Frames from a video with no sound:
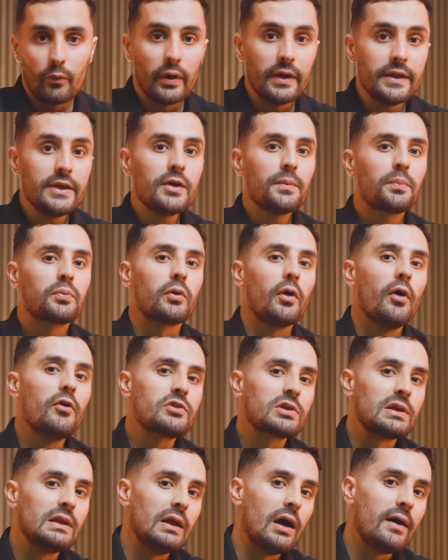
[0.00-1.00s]
When you
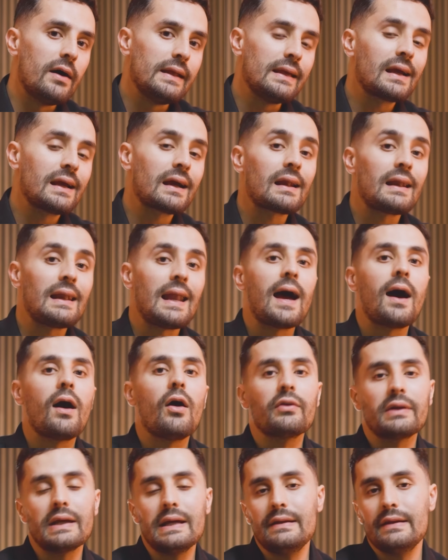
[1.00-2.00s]
approach learning
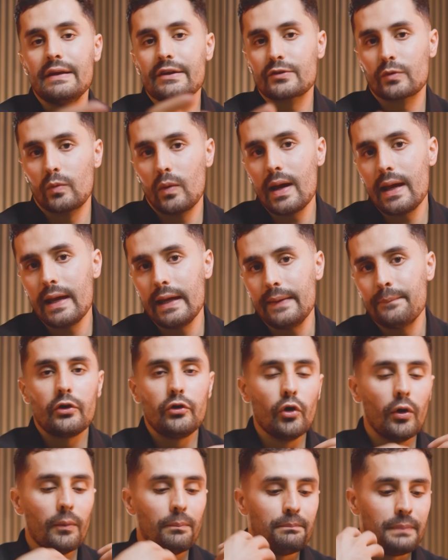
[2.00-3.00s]
cloud in this way, you're